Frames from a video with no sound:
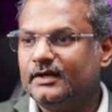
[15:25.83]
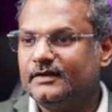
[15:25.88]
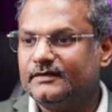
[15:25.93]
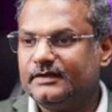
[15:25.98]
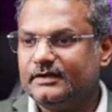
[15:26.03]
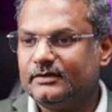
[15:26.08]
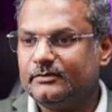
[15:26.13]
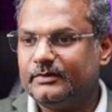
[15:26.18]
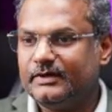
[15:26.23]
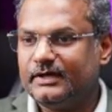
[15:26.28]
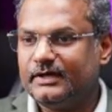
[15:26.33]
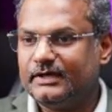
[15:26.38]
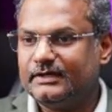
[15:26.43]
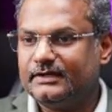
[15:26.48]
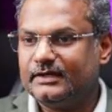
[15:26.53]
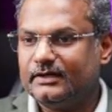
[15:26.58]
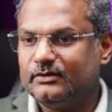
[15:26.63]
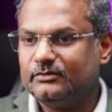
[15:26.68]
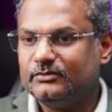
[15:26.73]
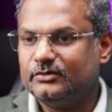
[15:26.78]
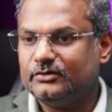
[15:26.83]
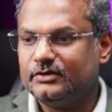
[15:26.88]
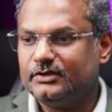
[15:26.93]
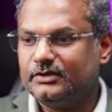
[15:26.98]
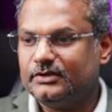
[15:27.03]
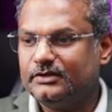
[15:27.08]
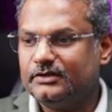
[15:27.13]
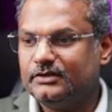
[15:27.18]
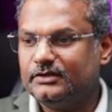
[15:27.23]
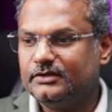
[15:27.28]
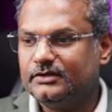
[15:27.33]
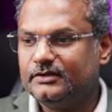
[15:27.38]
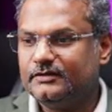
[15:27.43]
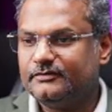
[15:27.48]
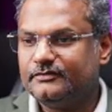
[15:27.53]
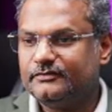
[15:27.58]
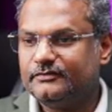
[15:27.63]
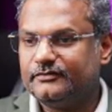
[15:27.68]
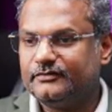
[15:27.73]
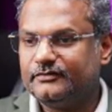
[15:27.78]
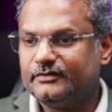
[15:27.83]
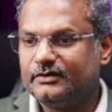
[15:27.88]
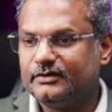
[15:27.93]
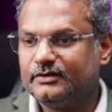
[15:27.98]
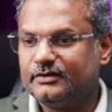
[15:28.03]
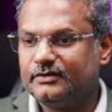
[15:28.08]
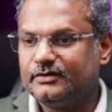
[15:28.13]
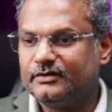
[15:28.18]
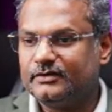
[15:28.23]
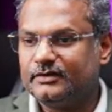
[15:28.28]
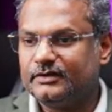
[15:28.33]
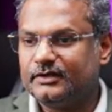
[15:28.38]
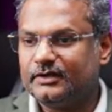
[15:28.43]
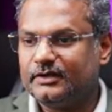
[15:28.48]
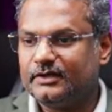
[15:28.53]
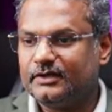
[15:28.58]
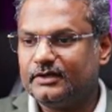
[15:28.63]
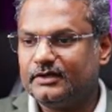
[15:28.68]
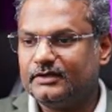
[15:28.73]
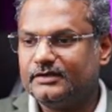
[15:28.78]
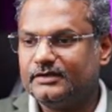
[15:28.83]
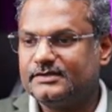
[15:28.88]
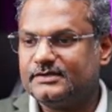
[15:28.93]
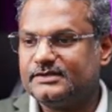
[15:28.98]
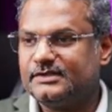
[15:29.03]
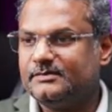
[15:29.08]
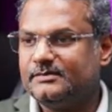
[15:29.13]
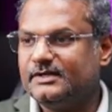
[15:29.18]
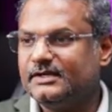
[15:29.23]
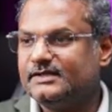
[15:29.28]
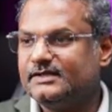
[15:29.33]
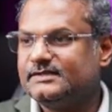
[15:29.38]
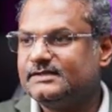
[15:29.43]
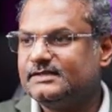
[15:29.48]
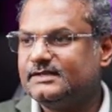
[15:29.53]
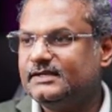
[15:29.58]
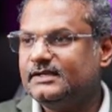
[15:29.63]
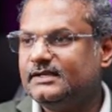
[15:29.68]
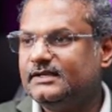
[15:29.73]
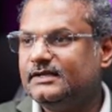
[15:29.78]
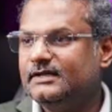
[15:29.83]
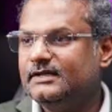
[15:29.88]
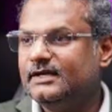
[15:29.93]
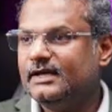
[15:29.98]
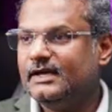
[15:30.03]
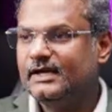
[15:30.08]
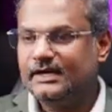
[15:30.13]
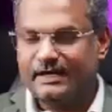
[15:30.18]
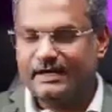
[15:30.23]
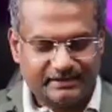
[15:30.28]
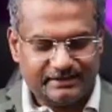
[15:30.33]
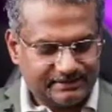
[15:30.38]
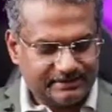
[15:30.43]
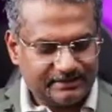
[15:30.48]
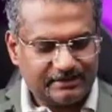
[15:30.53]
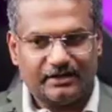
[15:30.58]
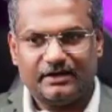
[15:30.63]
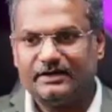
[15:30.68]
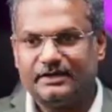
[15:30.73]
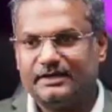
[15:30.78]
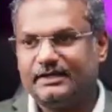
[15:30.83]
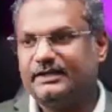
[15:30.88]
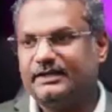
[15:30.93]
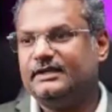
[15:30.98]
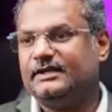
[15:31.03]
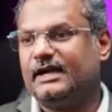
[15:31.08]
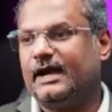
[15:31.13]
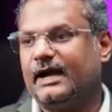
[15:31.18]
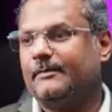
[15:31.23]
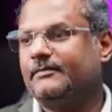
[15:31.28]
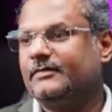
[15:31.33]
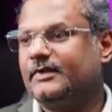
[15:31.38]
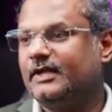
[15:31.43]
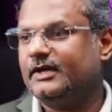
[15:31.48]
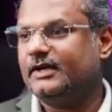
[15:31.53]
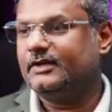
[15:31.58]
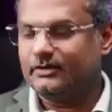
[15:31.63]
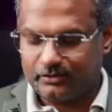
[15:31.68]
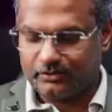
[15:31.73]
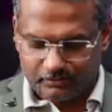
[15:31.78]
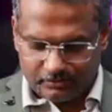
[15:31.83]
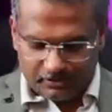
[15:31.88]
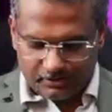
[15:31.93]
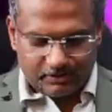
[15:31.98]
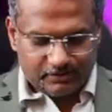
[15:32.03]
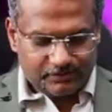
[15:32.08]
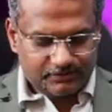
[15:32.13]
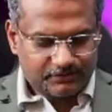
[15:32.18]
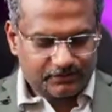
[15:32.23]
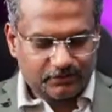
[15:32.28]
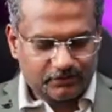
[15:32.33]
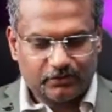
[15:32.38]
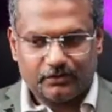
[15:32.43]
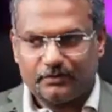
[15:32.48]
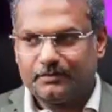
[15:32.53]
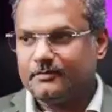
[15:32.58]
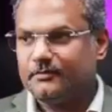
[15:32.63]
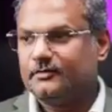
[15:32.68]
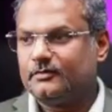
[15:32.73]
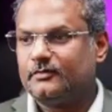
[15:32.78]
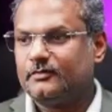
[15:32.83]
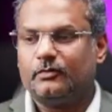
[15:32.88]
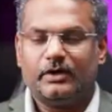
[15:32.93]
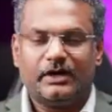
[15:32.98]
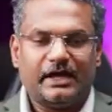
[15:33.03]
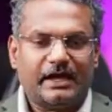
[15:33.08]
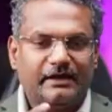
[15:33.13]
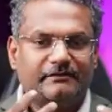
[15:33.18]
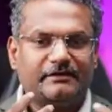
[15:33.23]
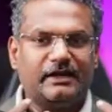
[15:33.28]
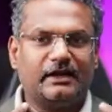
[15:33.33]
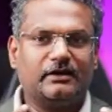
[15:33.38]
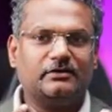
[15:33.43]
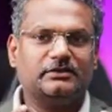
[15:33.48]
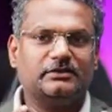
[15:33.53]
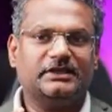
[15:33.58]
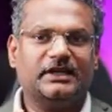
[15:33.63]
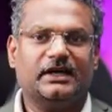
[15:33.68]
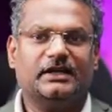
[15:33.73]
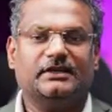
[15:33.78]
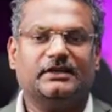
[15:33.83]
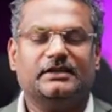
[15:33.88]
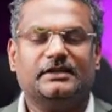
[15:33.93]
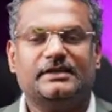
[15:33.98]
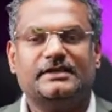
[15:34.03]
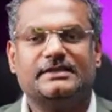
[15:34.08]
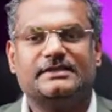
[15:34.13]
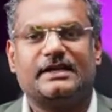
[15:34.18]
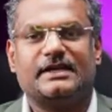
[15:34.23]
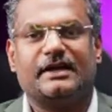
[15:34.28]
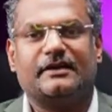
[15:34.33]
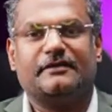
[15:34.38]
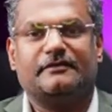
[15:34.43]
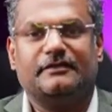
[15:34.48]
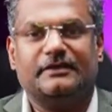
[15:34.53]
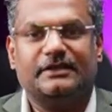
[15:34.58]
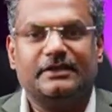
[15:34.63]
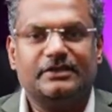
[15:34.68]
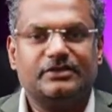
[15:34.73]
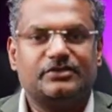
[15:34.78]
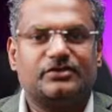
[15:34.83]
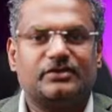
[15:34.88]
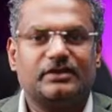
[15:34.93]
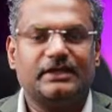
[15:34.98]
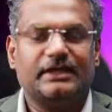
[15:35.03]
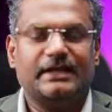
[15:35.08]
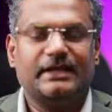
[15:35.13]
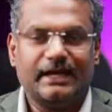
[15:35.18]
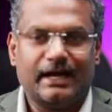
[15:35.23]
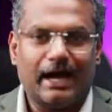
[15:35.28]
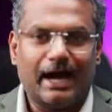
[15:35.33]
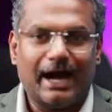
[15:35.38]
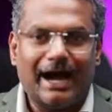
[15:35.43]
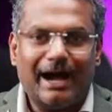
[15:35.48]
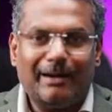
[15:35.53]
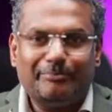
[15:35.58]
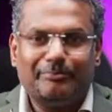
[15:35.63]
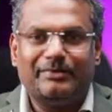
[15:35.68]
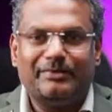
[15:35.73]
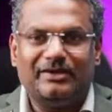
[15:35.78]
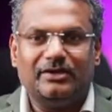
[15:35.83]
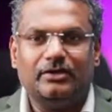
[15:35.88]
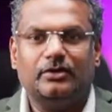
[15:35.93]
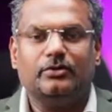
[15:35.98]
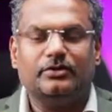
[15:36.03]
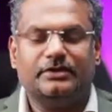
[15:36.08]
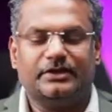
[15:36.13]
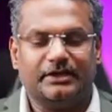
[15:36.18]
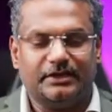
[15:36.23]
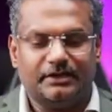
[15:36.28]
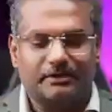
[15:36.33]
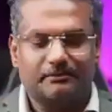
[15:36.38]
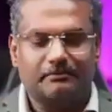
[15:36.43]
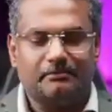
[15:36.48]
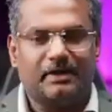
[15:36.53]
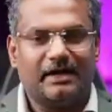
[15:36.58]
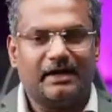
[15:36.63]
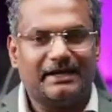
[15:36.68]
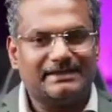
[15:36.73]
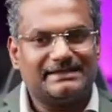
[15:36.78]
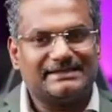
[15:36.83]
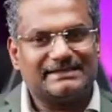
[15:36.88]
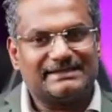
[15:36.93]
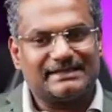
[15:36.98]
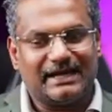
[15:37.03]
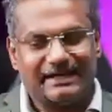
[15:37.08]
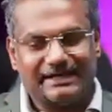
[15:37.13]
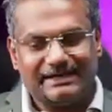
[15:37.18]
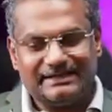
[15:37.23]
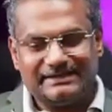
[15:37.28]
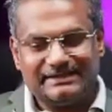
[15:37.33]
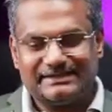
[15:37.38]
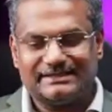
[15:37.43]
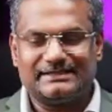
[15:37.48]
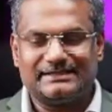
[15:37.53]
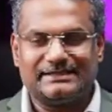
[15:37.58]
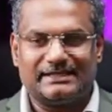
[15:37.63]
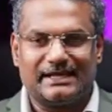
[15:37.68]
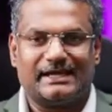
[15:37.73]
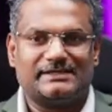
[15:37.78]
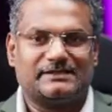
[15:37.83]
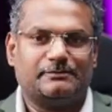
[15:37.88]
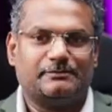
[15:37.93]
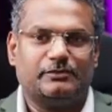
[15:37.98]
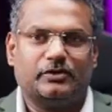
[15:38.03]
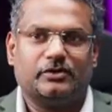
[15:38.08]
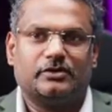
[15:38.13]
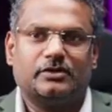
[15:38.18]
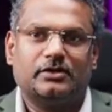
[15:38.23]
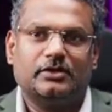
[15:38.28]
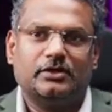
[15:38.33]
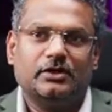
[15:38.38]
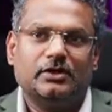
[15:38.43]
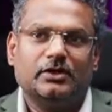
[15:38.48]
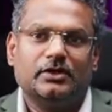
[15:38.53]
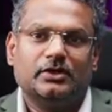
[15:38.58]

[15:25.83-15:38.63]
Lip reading: I think we had downloaded. If under CBSE, NCRT, yeah, there you go. So what I have now done is I've literally uploaded my science textbook